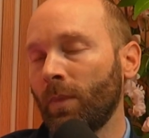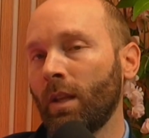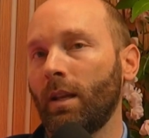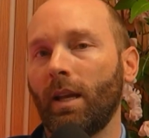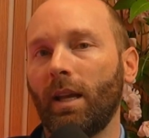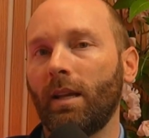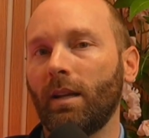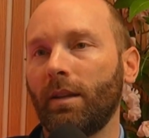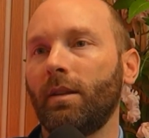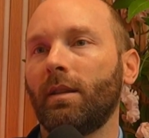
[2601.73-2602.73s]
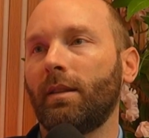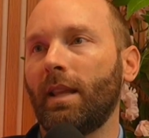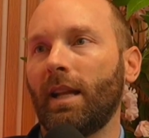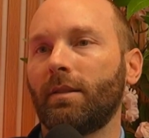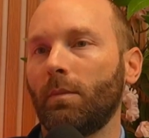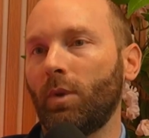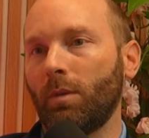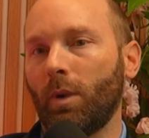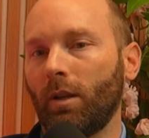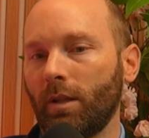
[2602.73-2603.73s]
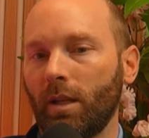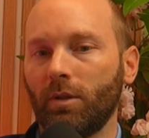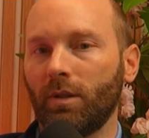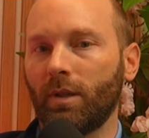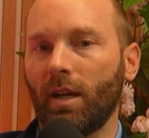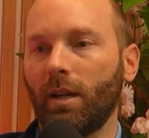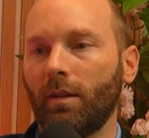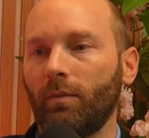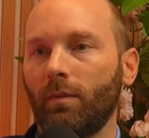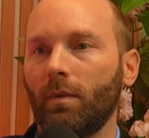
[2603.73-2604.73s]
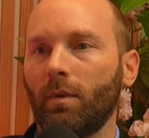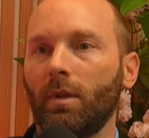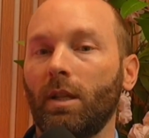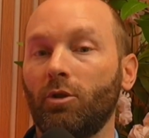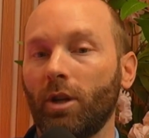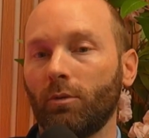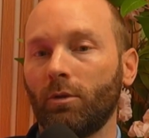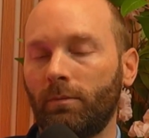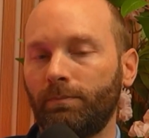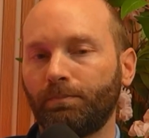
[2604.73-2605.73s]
And I think that that's the big pollination side in general.